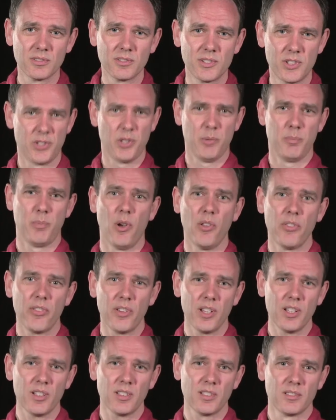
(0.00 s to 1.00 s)
Did you
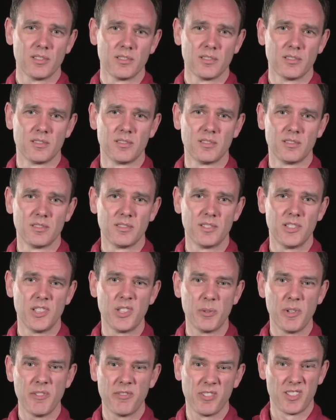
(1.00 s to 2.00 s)
bother? Did
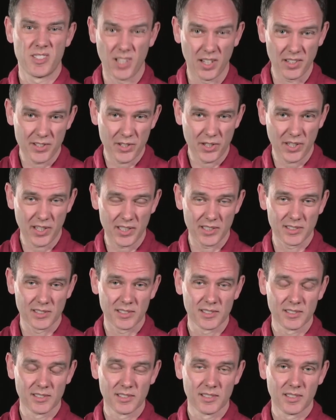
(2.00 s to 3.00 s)
you even touch it?
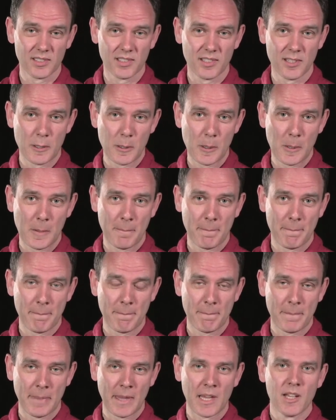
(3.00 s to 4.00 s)

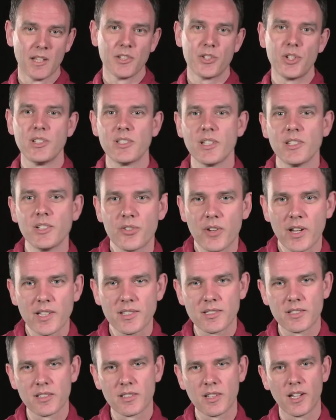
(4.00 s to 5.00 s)
She's
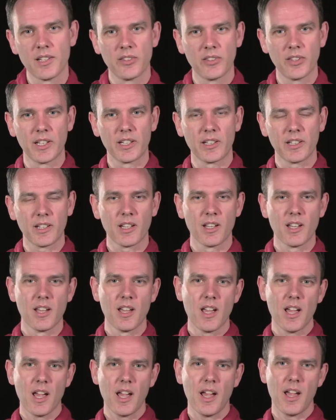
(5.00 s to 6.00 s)
interested, I think,
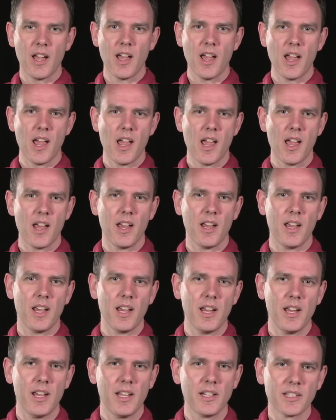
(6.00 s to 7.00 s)

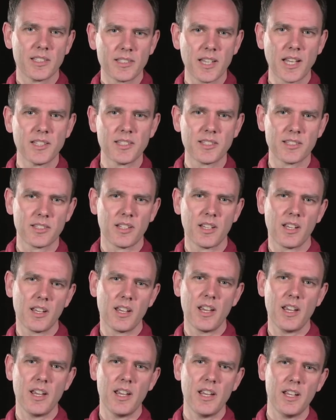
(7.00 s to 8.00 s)
in a sense,
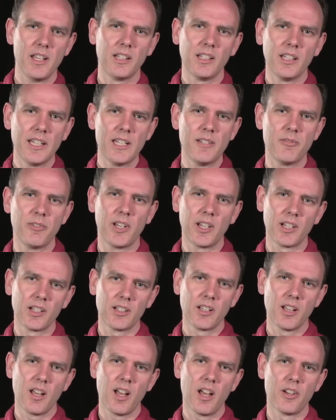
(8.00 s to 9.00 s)
in
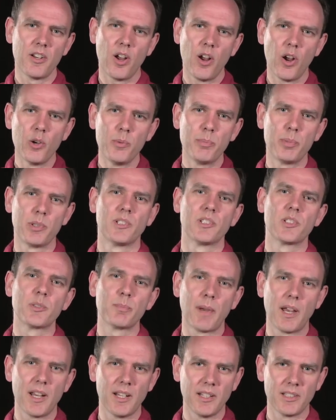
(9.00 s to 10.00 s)
leaving an open
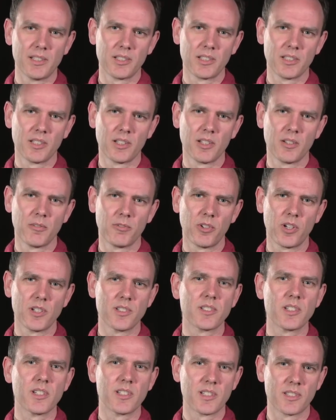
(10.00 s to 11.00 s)
space for us
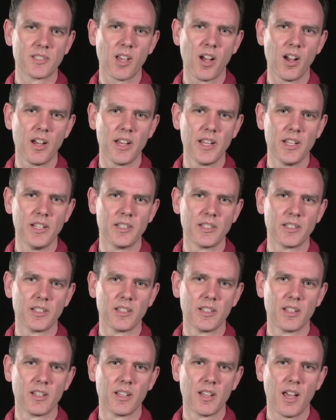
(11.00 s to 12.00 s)
to decide
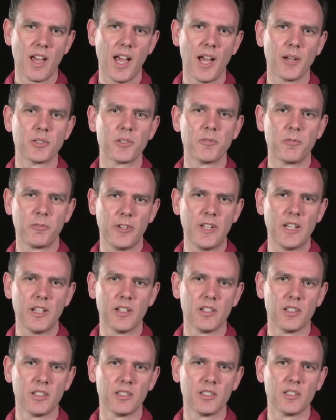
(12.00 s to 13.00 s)
how to
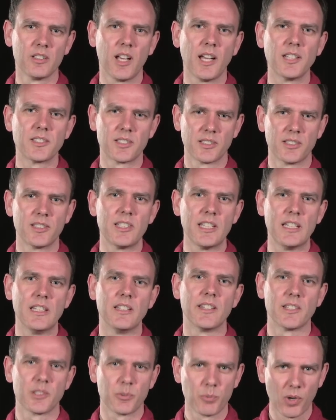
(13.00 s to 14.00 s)
feel and to see
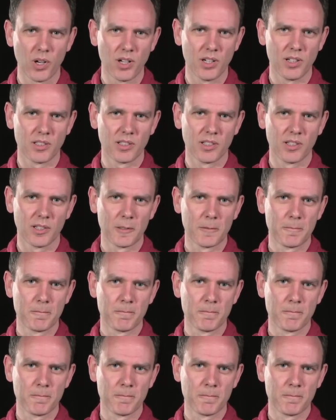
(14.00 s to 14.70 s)
this work.